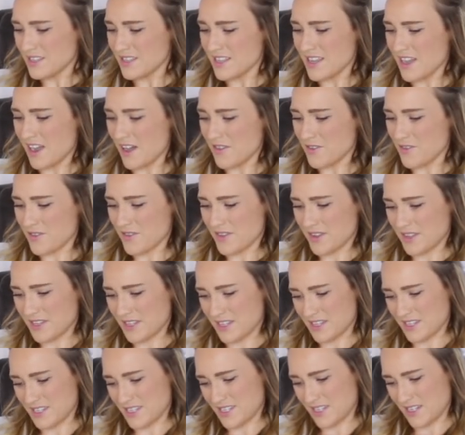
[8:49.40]
The other
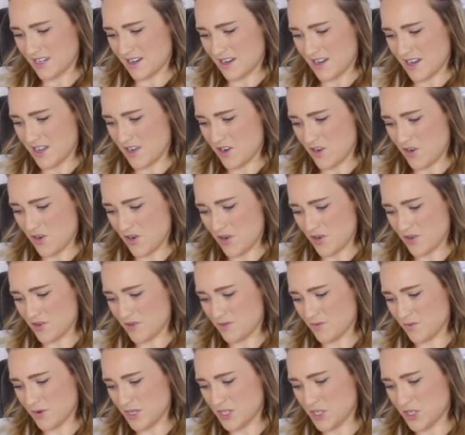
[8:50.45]
thing that I
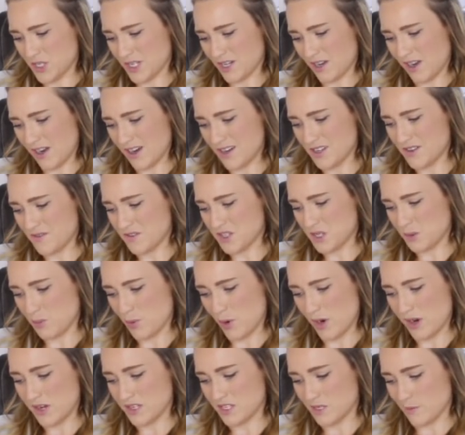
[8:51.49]
heard, which kind of
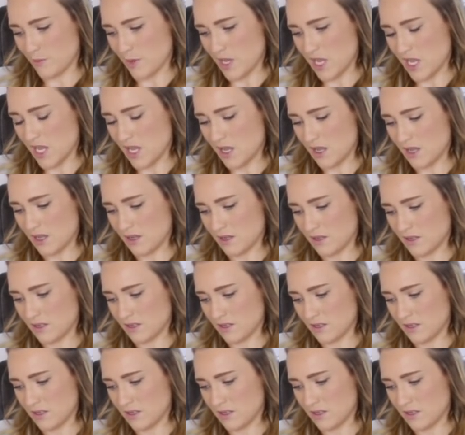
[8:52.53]
surprised me